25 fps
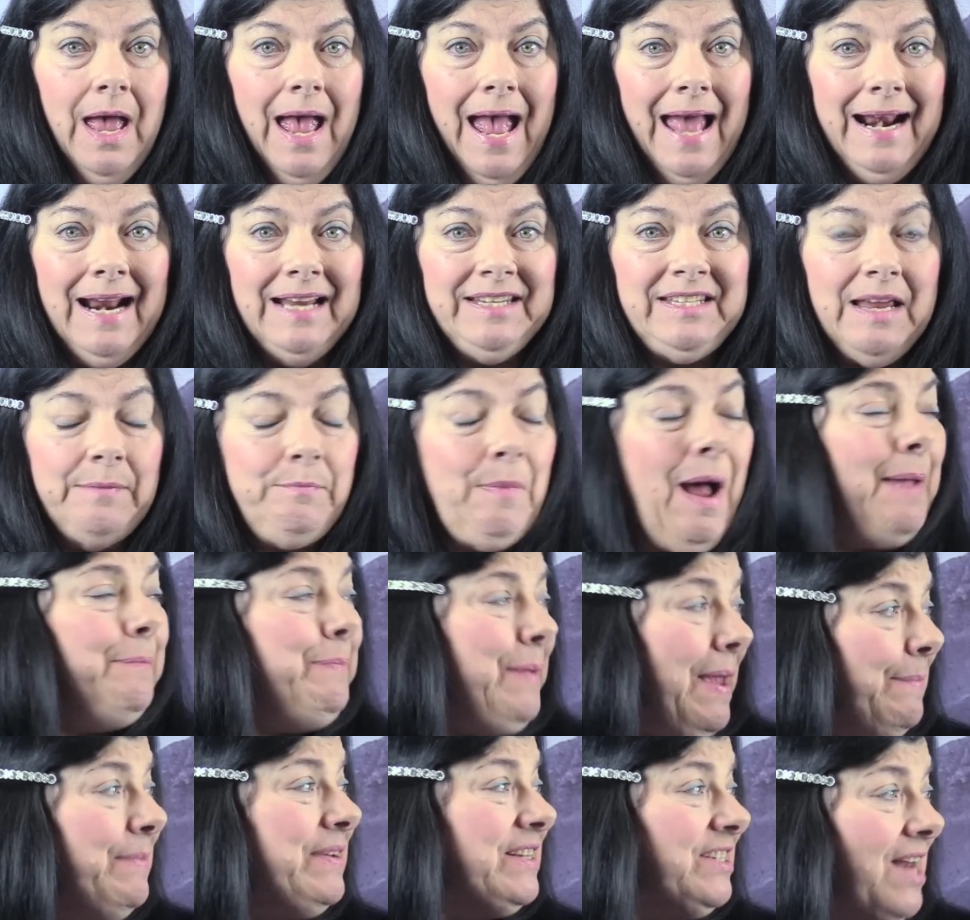And I said, My
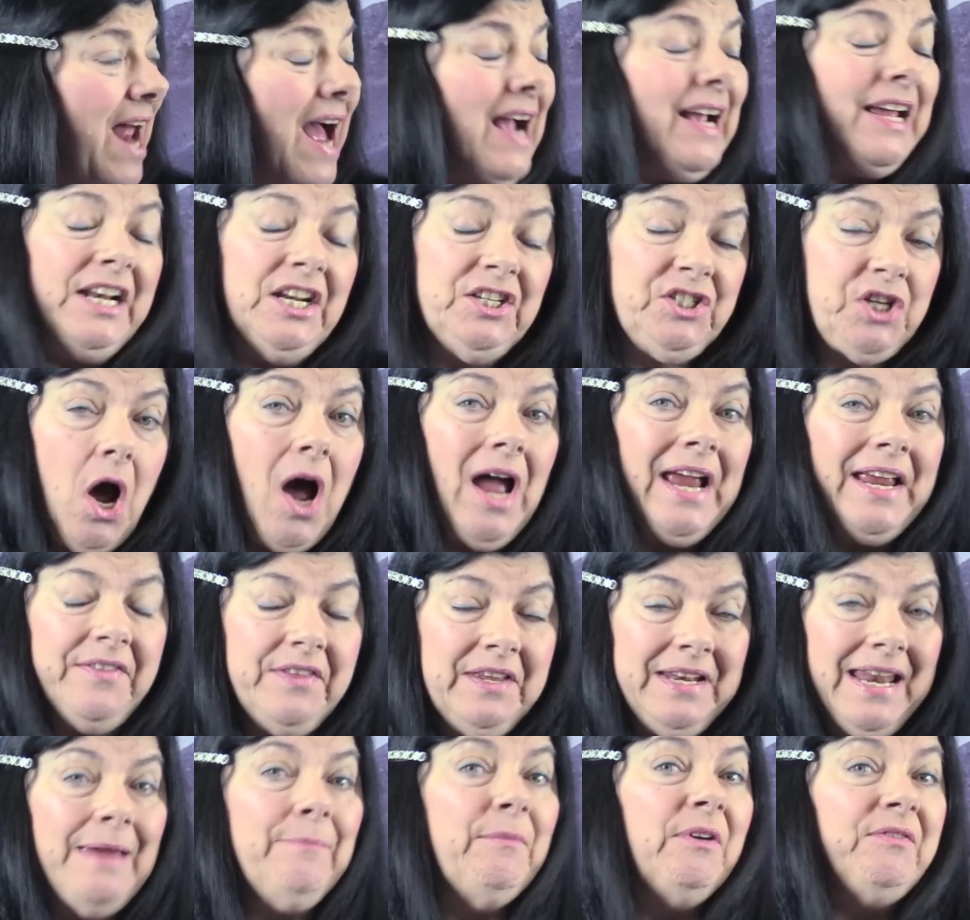baby's not going to die in
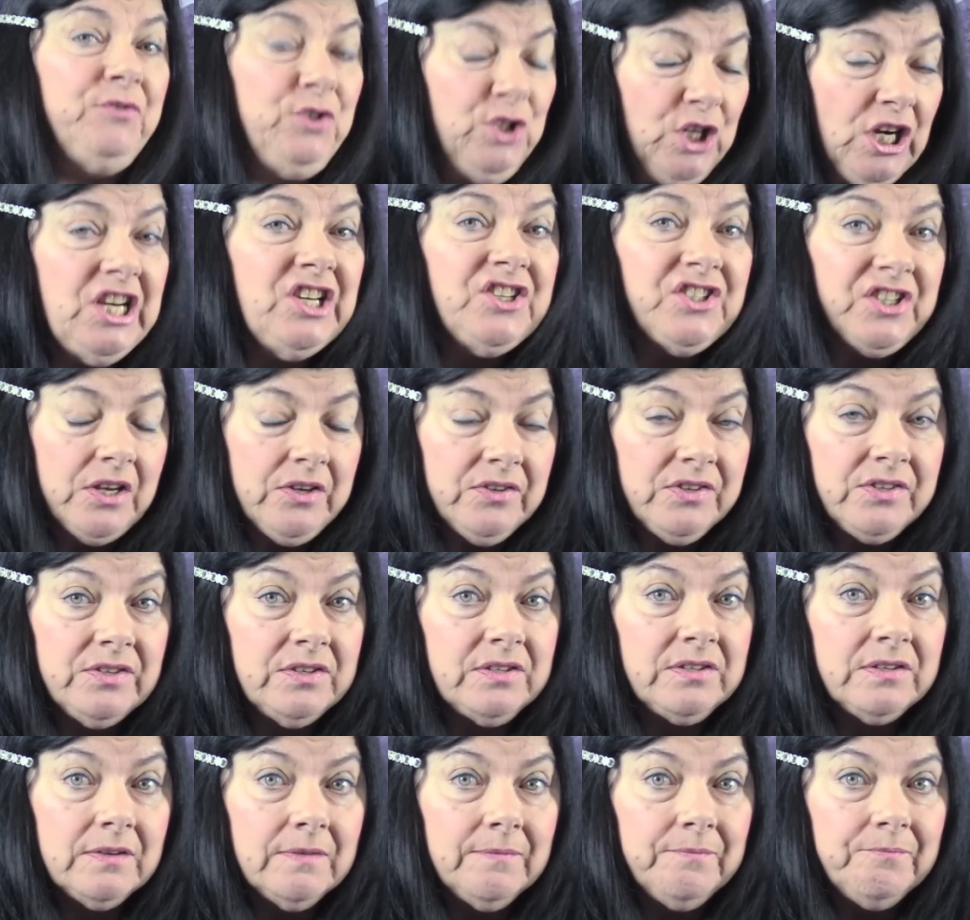the name of
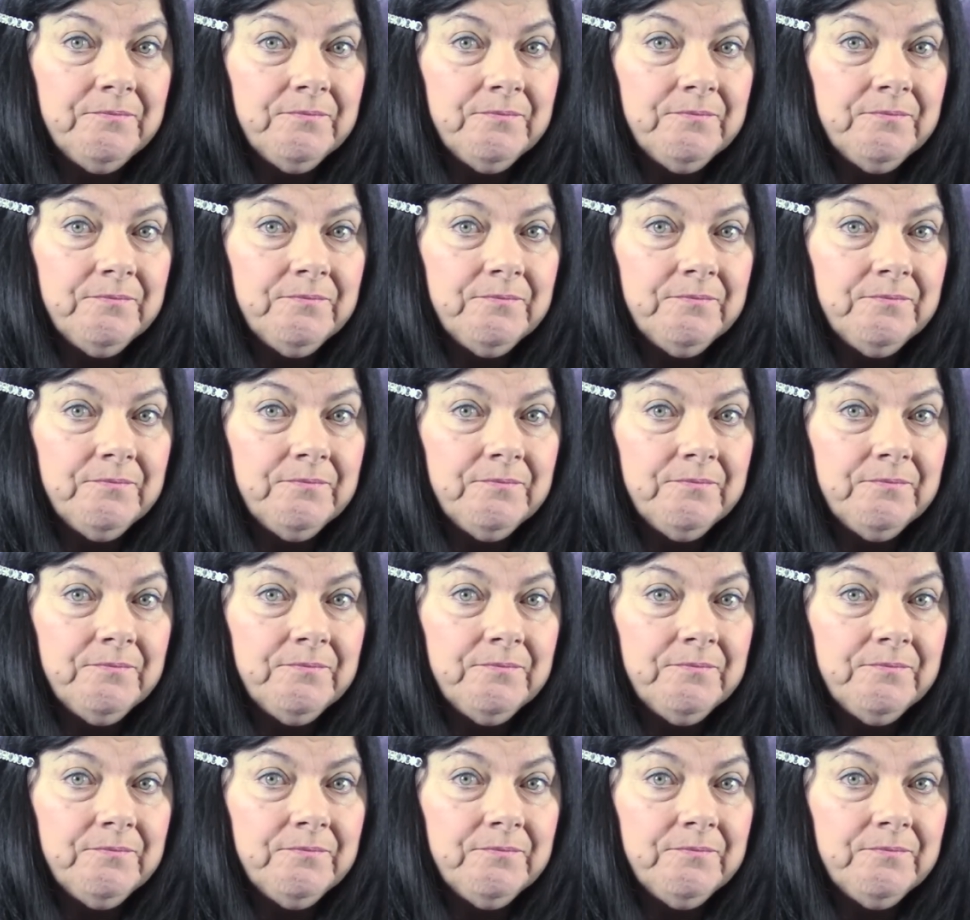Jesus.